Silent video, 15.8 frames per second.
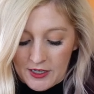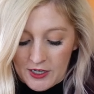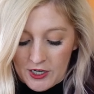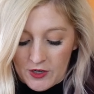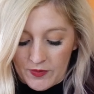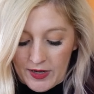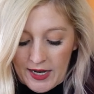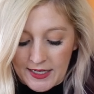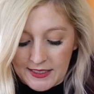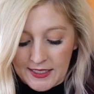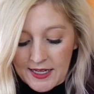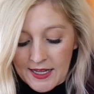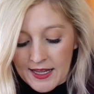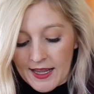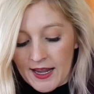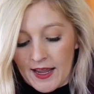All right,
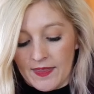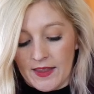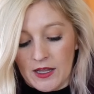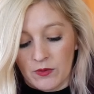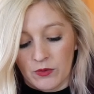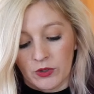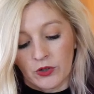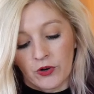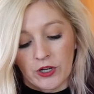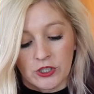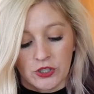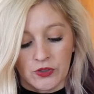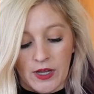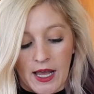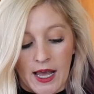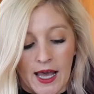and then we're going
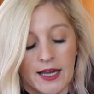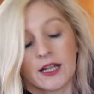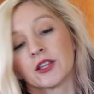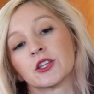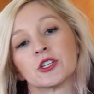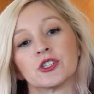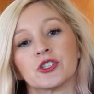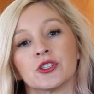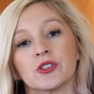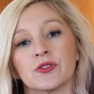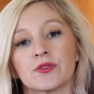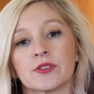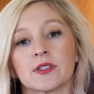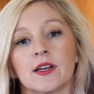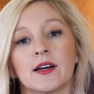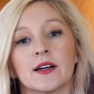to add the
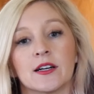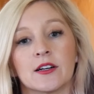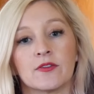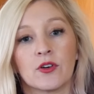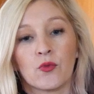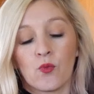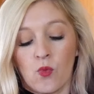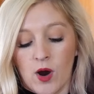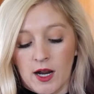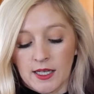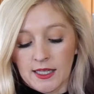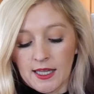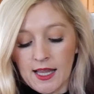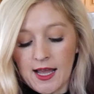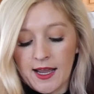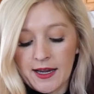juice of 1
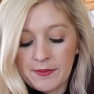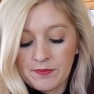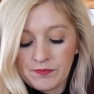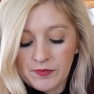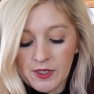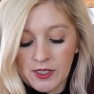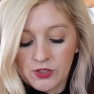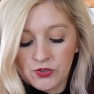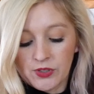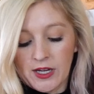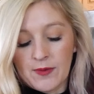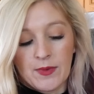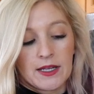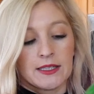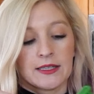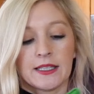lime. So I
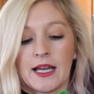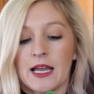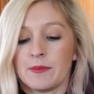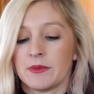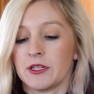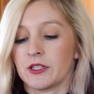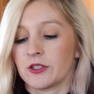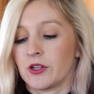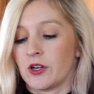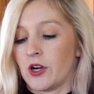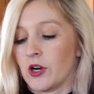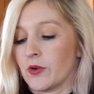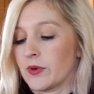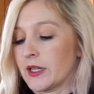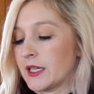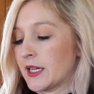have my lime here
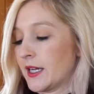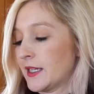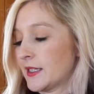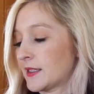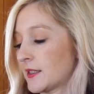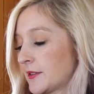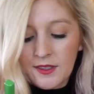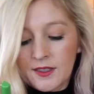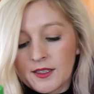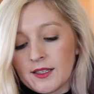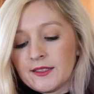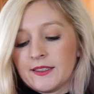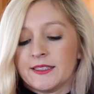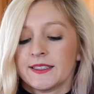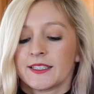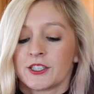already cut.
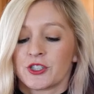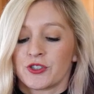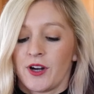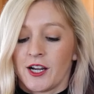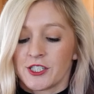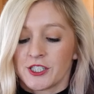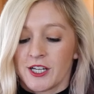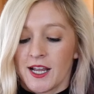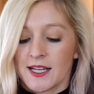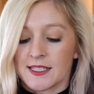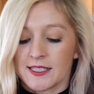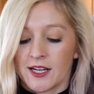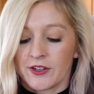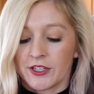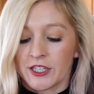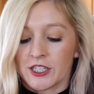I need like a trash can
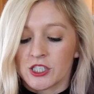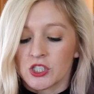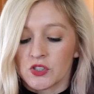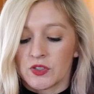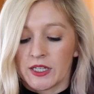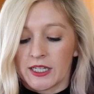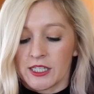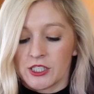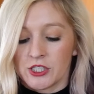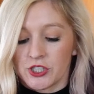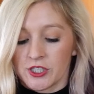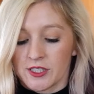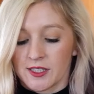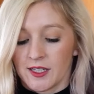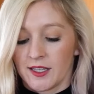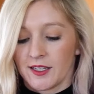down here so I can
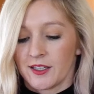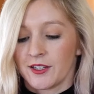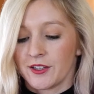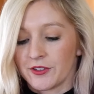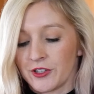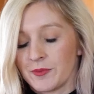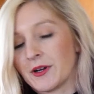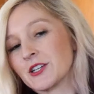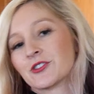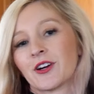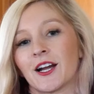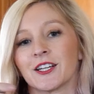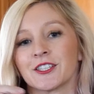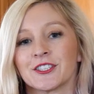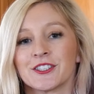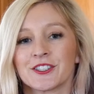just like throw my
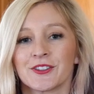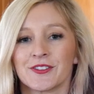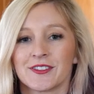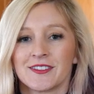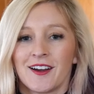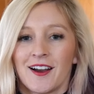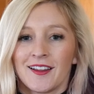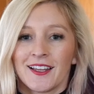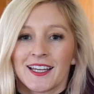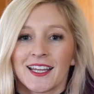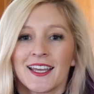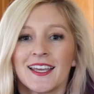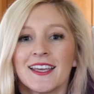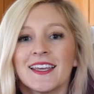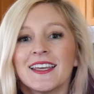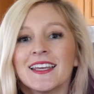trash in so it's not like
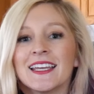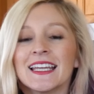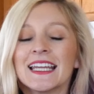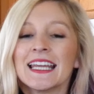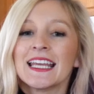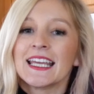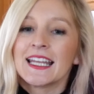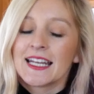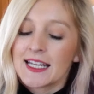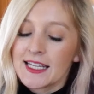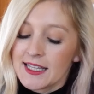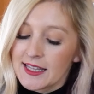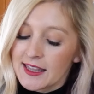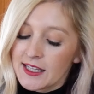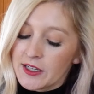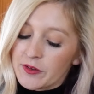in
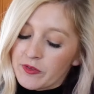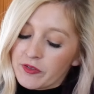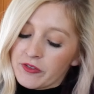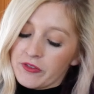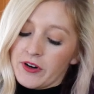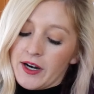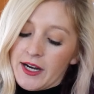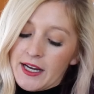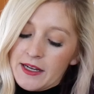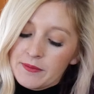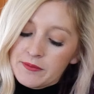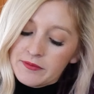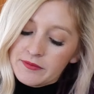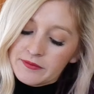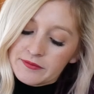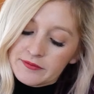the
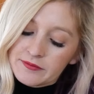frame.